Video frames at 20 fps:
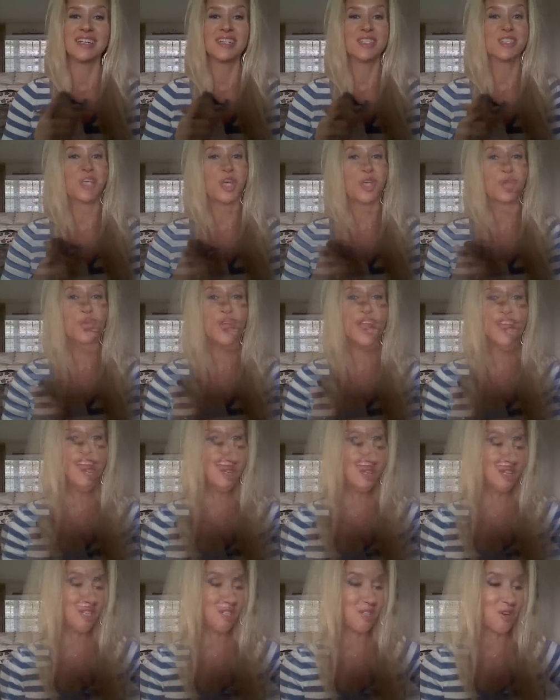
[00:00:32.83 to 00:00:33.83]
okay, show I'm you I'm actually
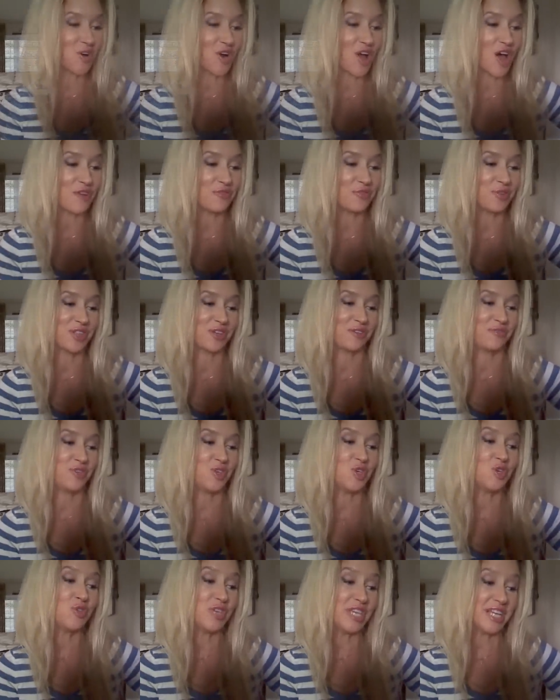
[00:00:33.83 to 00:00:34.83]
going to start off with a
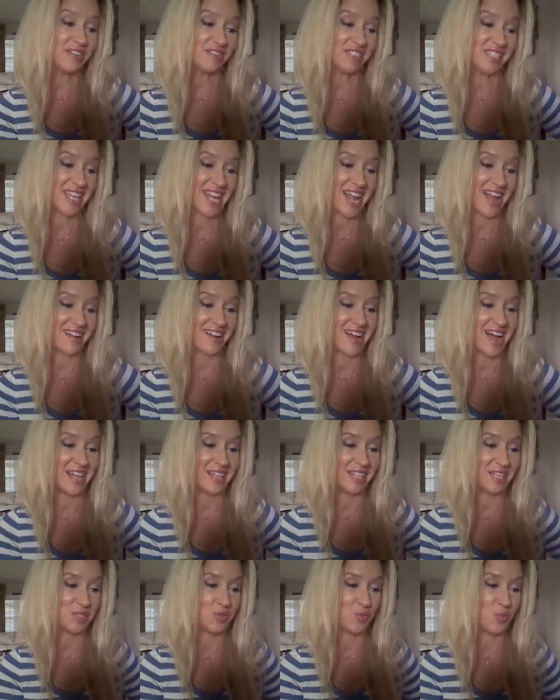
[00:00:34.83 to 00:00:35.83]
few gifts that I
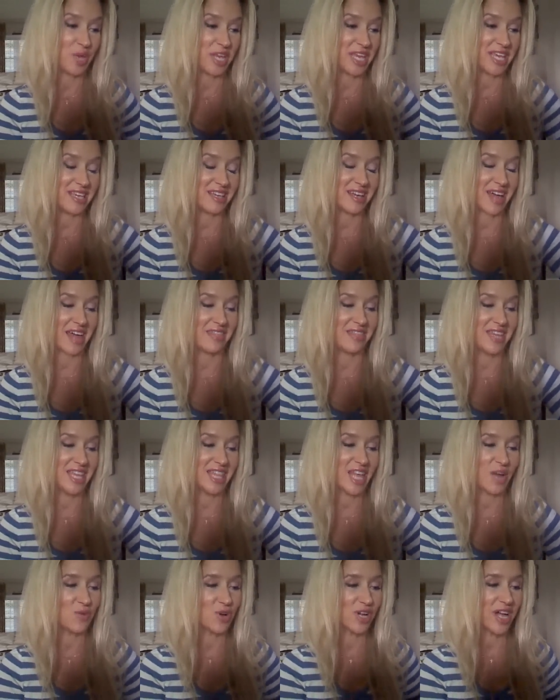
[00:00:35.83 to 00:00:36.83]
got this week. I
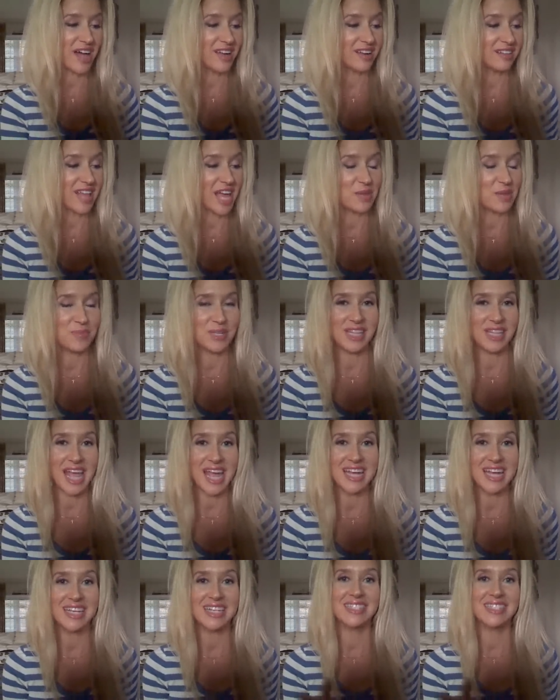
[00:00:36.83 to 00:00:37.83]
think they were kind of like
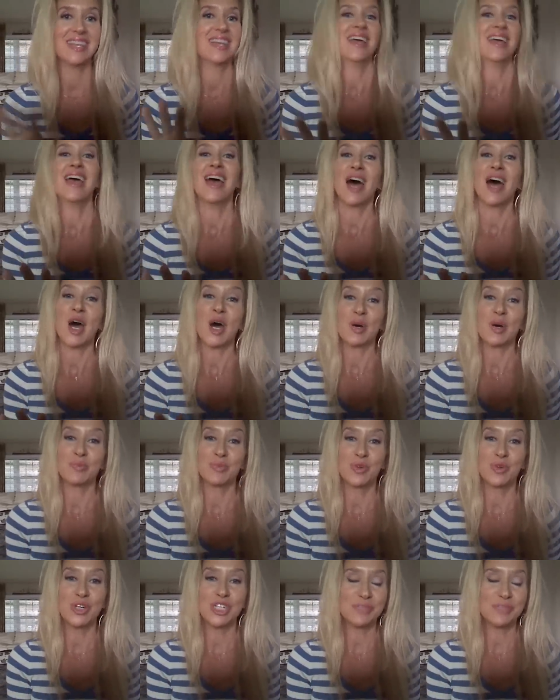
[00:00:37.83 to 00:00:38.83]
belated
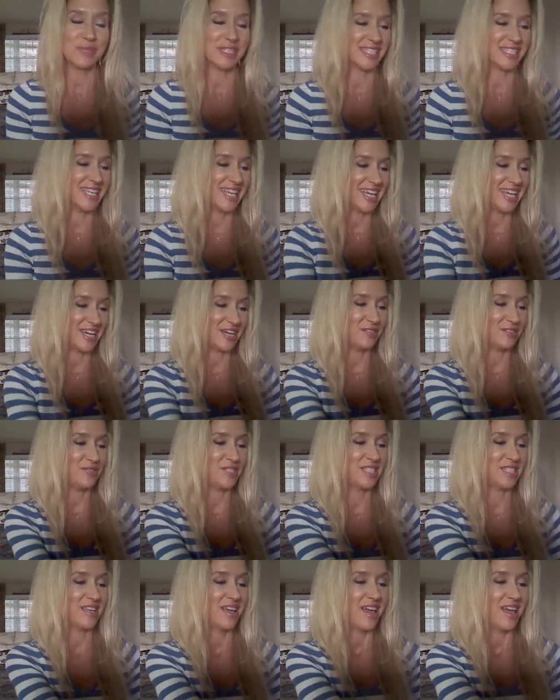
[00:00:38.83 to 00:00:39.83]
um, Christmas
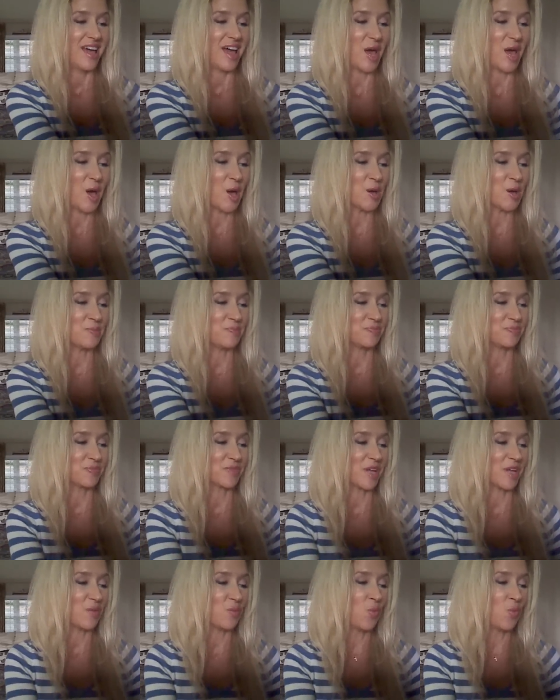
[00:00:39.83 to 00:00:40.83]
gifts.
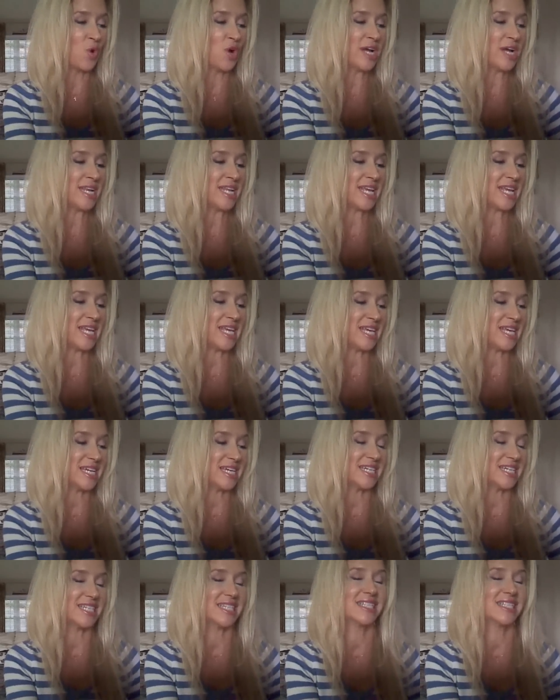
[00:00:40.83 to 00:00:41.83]
Um, one
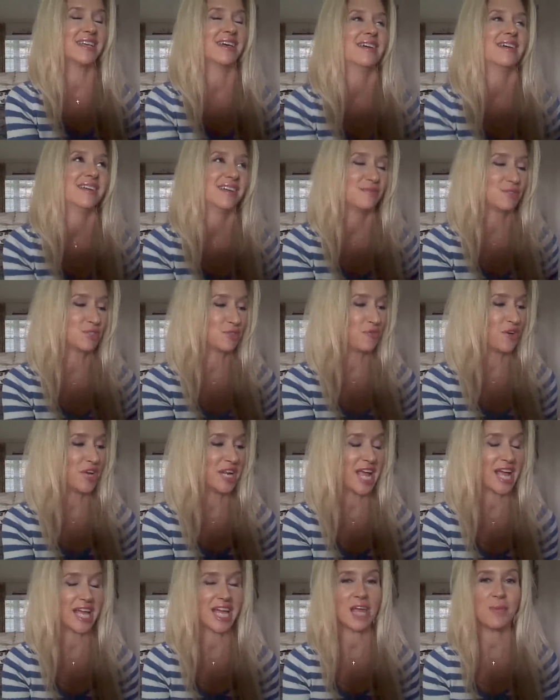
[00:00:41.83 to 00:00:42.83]
is, it was
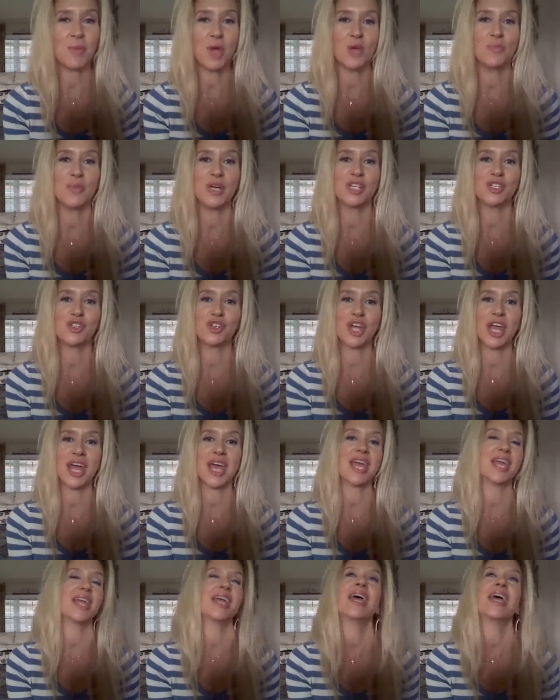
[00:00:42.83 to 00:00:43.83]
funny, I came home
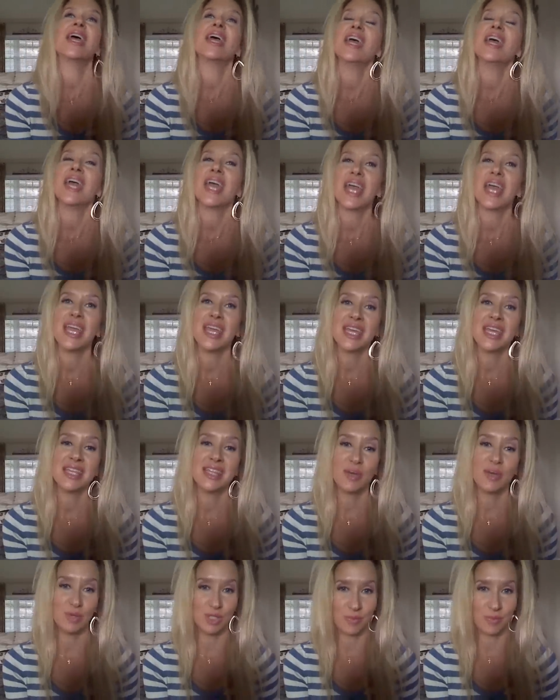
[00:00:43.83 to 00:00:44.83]
yesterday
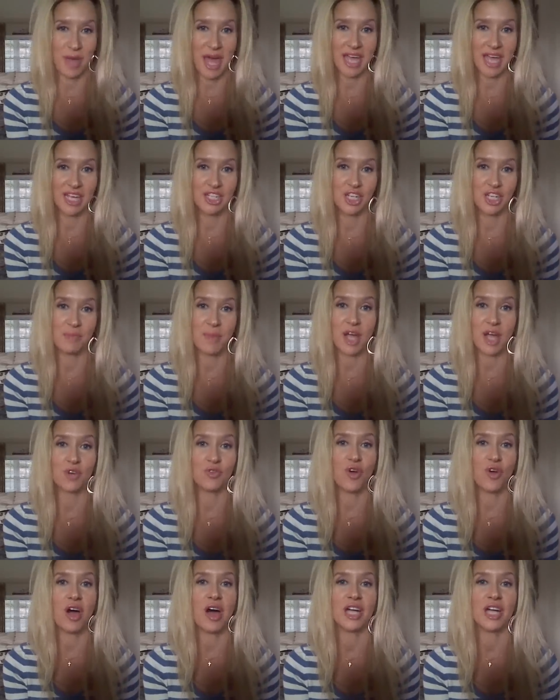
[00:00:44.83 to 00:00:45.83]
and there was a package in my
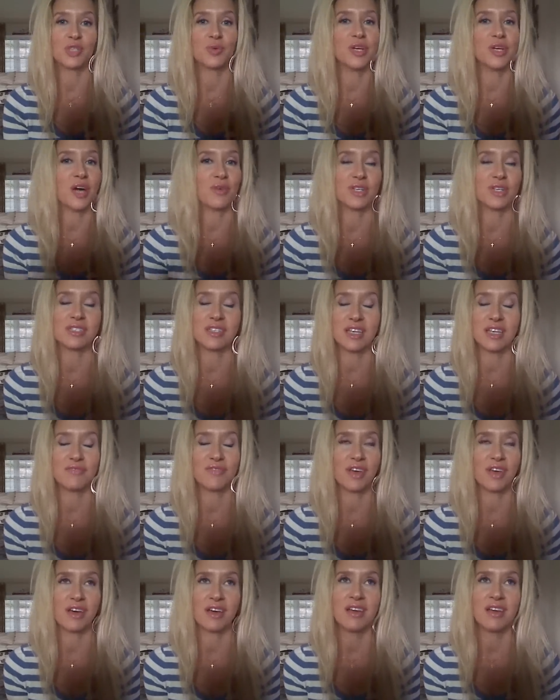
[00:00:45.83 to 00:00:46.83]
garage. We always
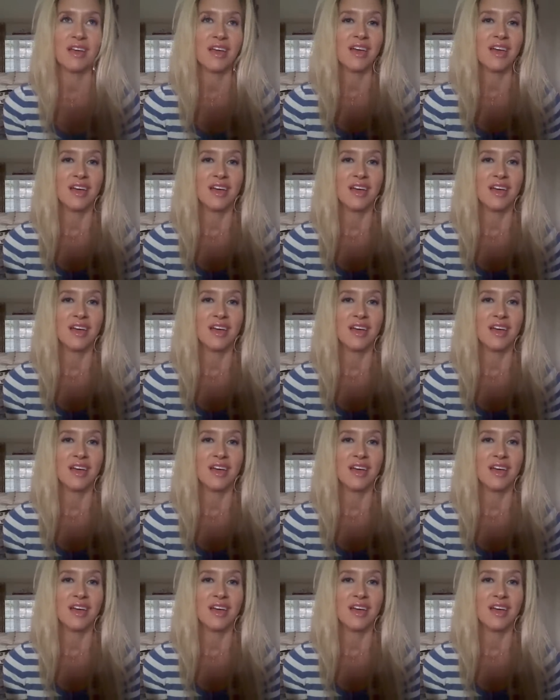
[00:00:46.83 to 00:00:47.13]
leave the